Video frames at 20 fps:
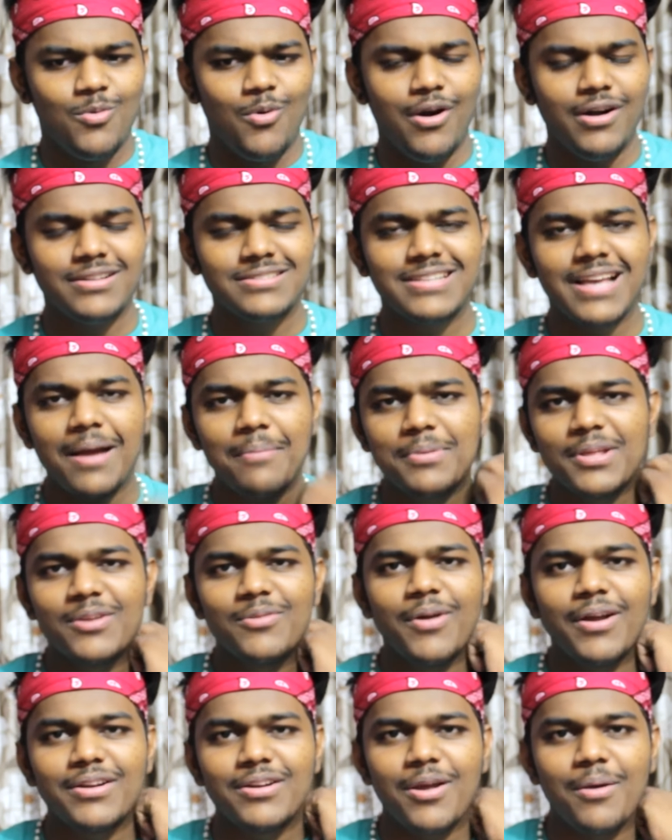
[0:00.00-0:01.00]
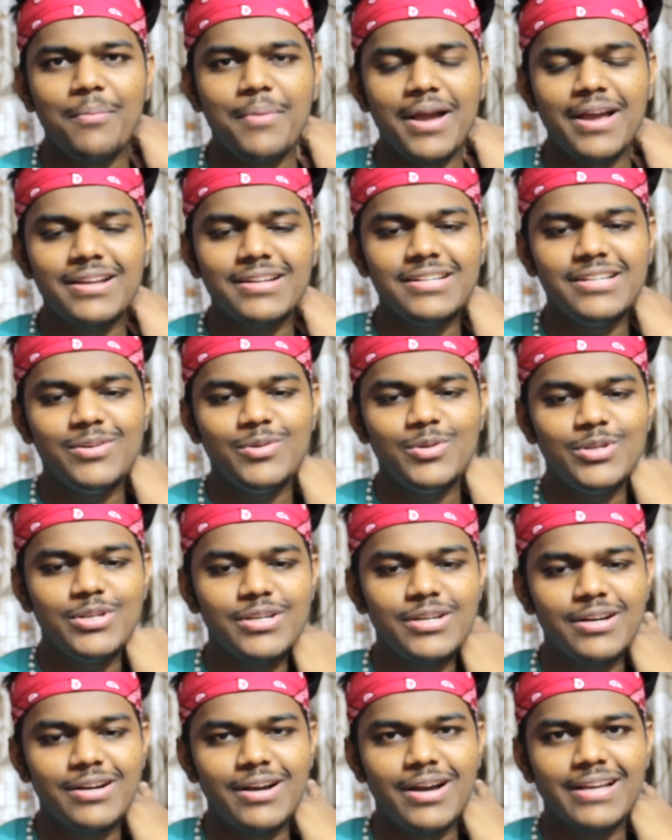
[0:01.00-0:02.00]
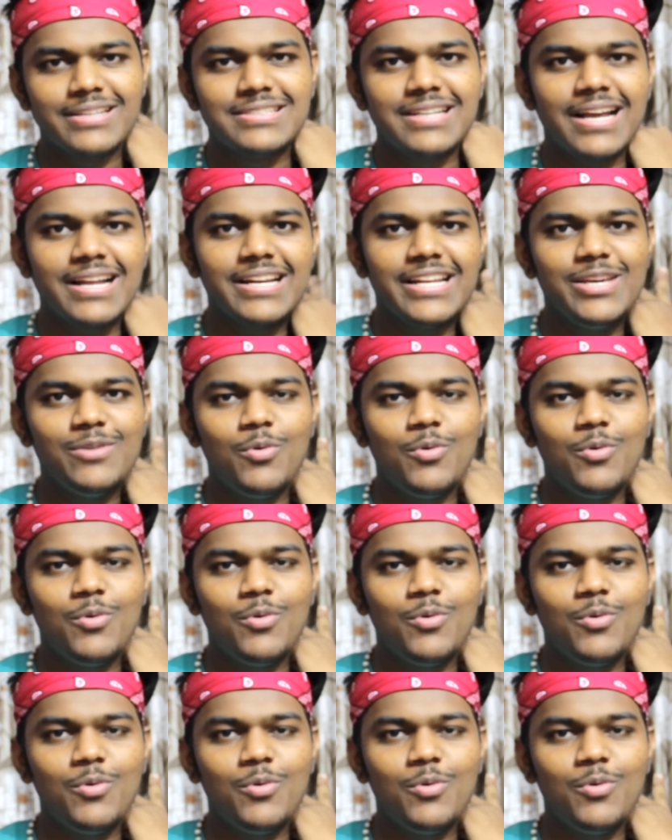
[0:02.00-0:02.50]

What is happening right now, man? Exactly,